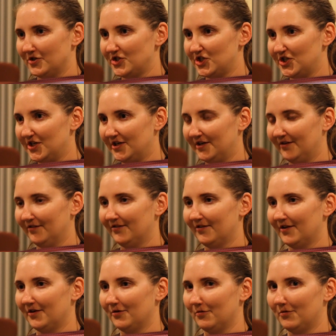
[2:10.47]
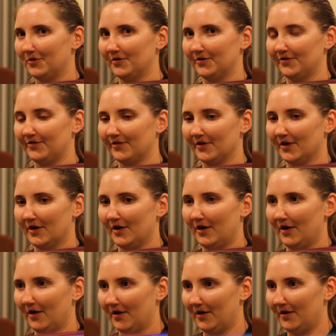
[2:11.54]
machines, it was
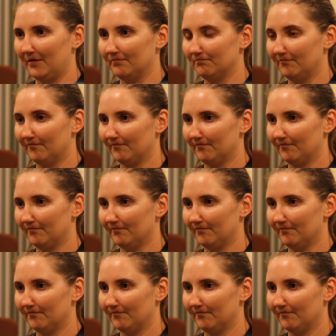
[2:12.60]
a